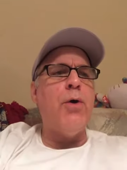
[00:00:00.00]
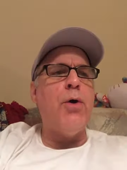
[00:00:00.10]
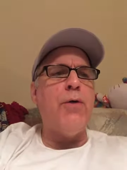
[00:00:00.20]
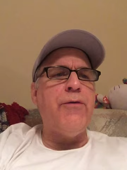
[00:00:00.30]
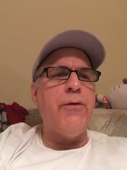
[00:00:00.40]

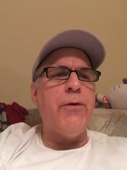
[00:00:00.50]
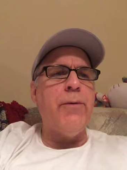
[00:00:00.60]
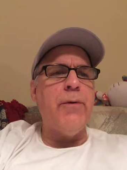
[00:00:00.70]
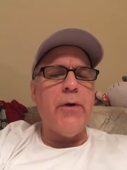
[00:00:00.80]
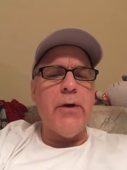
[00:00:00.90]
Hofer,
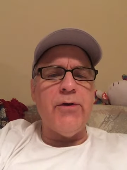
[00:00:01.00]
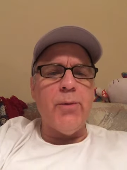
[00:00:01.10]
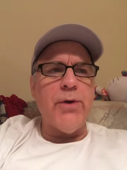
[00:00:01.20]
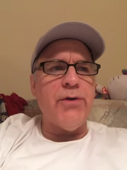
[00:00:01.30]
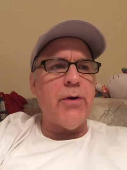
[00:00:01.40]
a
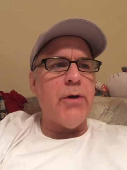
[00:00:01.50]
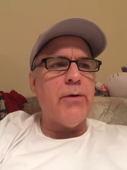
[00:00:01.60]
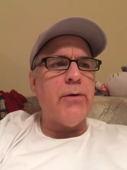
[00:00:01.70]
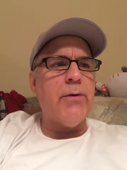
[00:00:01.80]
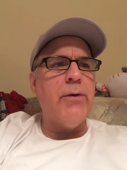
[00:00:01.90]
Swiss
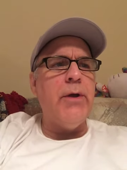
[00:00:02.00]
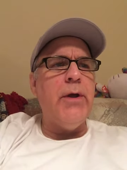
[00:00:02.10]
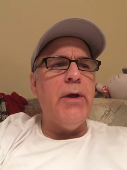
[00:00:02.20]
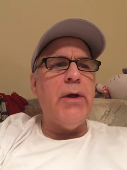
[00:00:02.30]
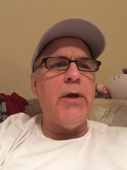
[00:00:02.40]
doctor,
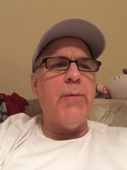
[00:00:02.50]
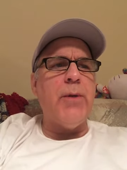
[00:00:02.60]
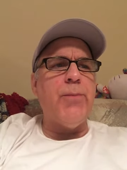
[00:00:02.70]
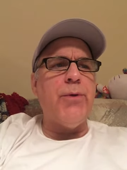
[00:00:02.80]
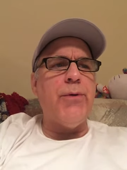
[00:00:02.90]
came
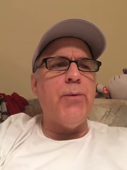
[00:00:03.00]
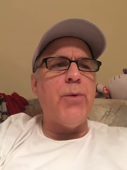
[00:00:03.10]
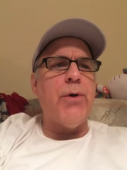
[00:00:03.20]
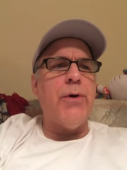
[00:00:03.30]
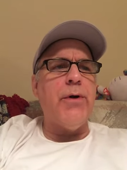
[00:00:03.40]
up with the
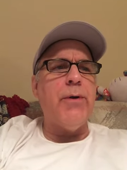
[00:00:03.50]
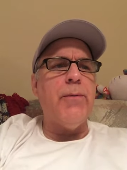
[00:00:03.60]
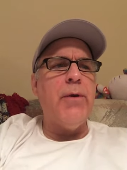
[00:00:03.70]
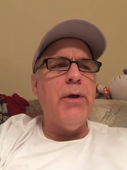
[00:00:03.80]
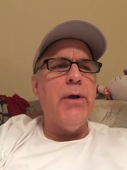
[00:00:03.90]
word.
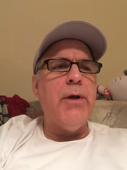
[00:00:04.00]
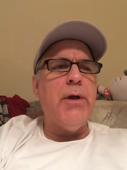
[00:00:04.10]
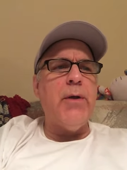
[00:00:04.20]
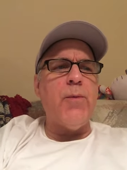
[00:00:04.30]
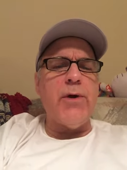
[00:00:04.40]

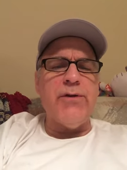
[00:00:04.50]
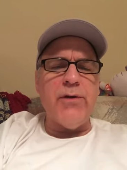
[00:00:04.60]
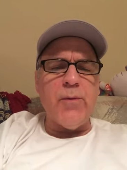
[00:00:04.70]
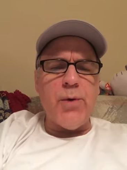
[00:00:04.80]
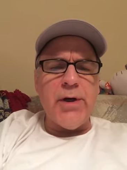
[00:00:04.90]
It
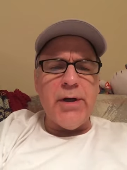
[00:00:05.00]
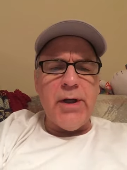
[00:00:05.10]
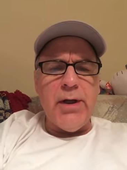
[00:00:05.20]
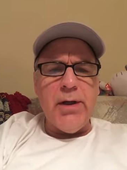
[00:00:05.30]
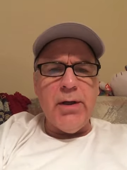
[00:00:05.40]
wasn't what
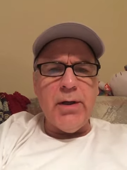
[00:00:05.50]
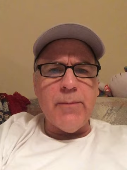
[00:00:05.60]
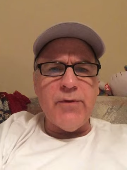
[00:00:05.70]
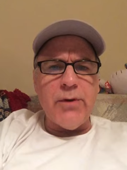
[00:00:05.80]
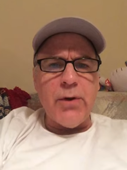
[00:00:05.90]
he
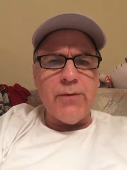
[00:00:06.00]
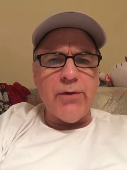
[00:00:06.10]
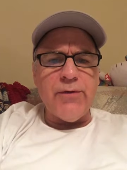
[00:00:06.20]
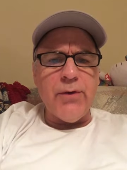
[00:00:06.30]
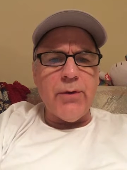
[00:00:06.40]
himself
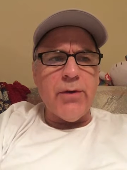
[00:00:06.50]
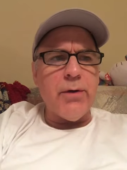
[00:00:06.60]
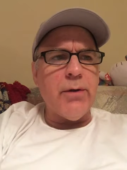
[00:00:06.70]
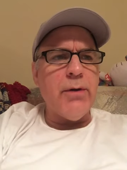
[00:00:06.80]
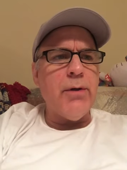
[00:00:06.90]
was
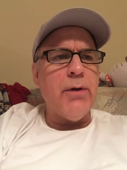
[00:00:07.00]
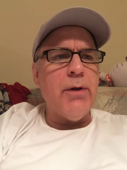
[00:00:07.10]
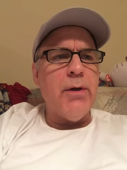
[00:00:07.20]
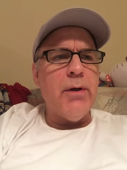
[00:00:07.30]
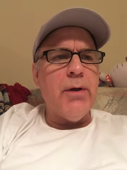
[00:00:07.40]
feeling,
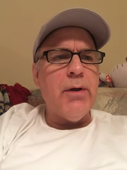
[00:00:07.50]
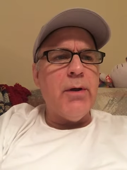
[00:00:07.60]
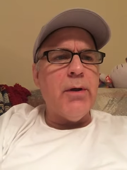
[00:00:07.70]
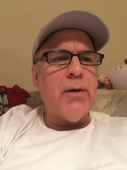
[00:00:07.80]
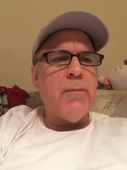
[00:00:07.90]

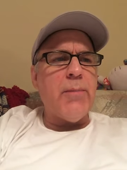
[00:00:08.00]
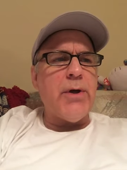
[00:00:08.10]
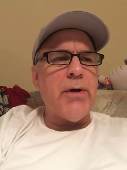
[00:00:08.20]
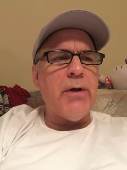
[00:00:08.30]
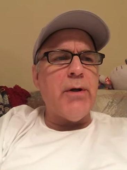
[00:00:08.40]

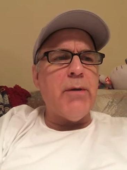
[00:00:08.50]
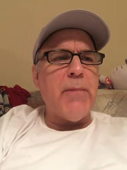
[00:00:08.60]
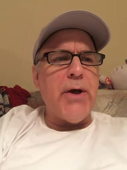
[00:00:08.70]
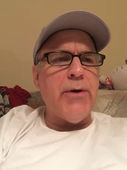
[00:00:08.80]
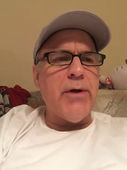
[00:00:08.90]
but a
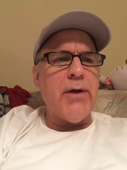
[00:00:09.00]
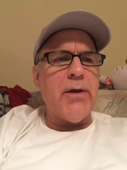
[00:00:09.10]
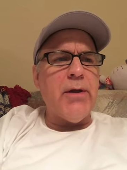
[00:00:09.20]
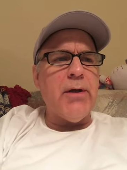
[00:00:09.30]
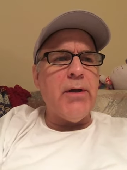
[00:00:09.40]

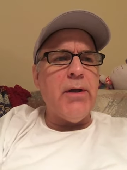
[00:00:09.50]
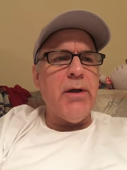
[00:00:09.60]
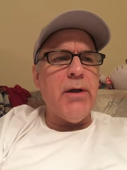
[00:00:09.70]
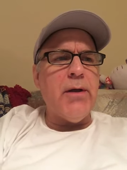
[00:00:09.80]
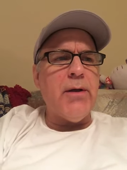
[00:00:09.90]
malady
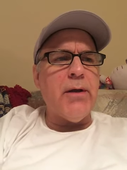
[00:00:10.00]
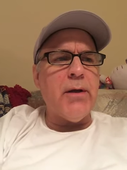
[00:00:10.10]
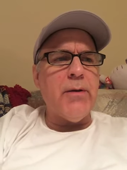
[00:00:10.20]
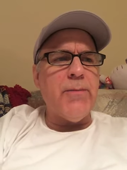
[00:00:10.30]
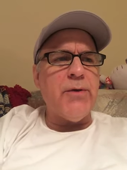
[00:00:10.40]
he
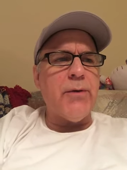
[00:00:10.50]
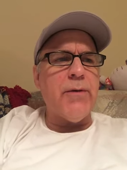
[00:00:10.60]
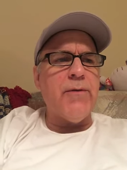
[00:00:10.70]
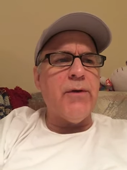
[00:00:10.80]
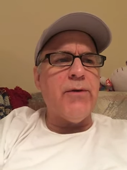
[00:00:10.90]
had
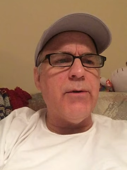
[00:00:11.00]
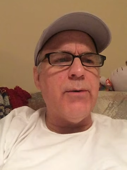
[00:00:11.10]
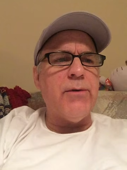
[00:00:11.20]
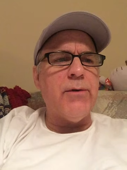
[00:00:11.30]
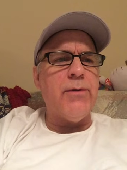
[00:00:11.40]
observed in
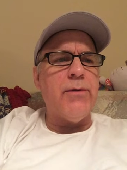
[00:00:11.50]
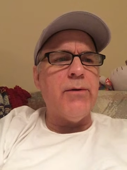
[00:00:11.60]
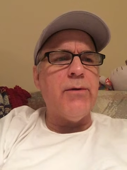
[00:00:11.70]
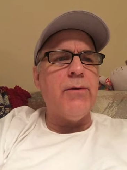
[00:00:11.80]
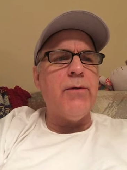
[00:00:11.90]

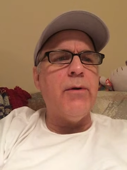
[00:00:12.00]
soldiers